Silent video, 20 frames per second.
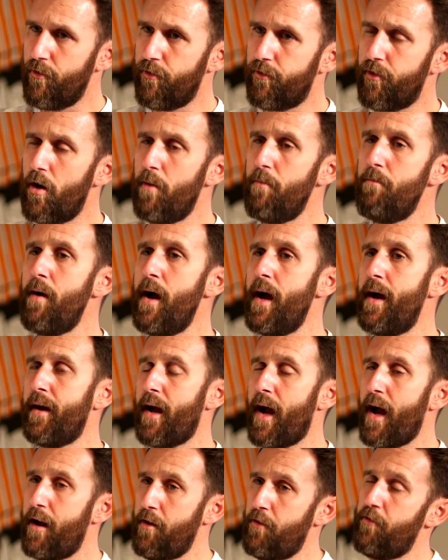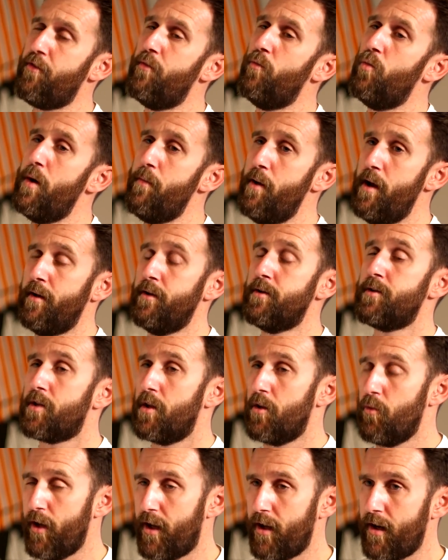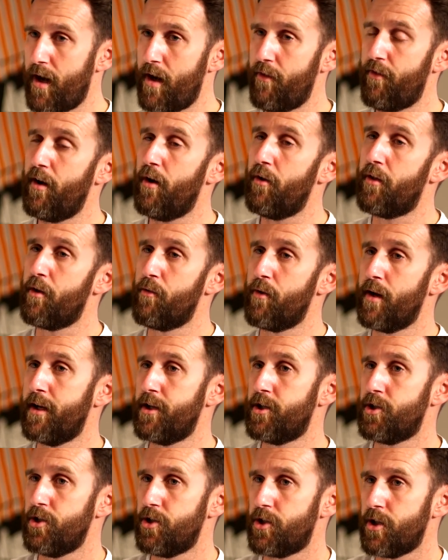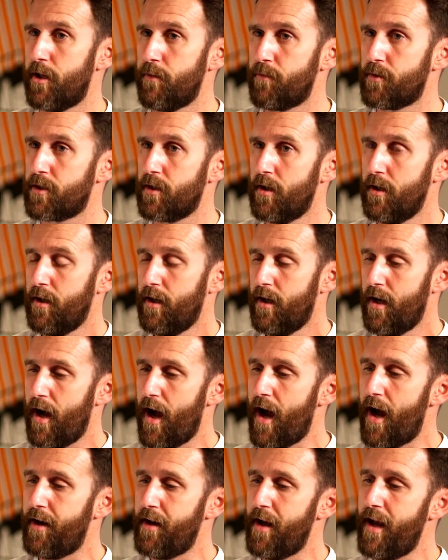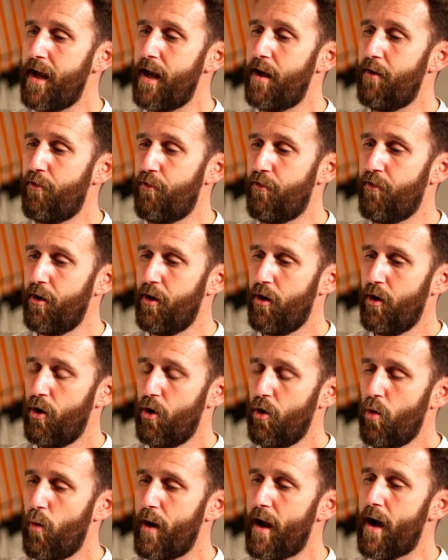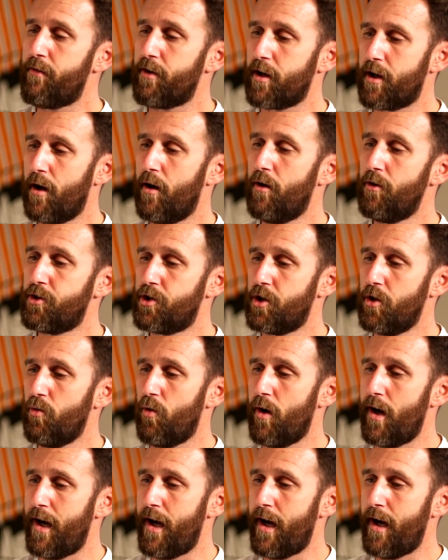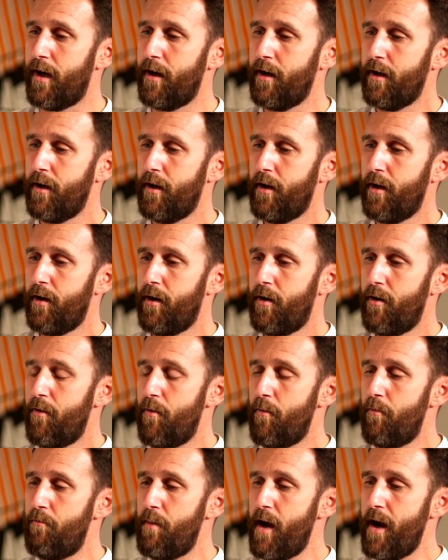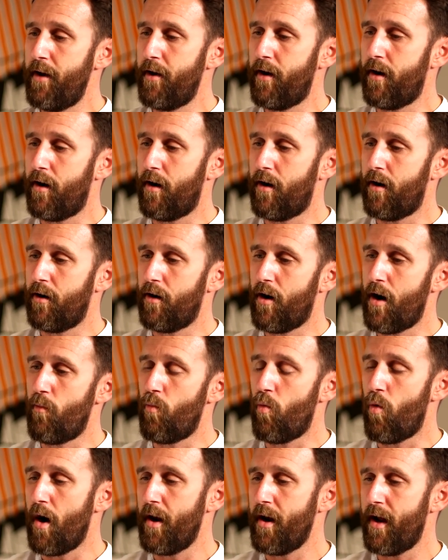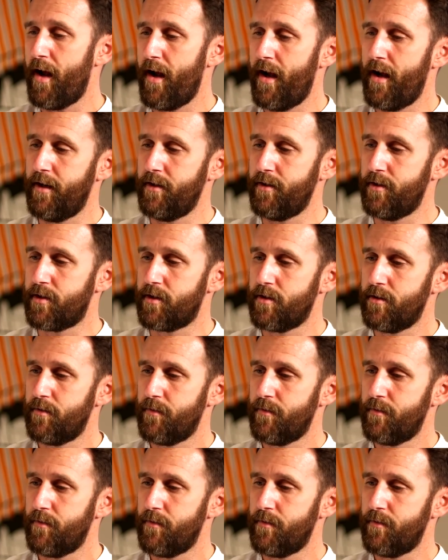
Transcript: from men and from women so that we can have healthy relationships. And if we have a culture where men are, on one hand,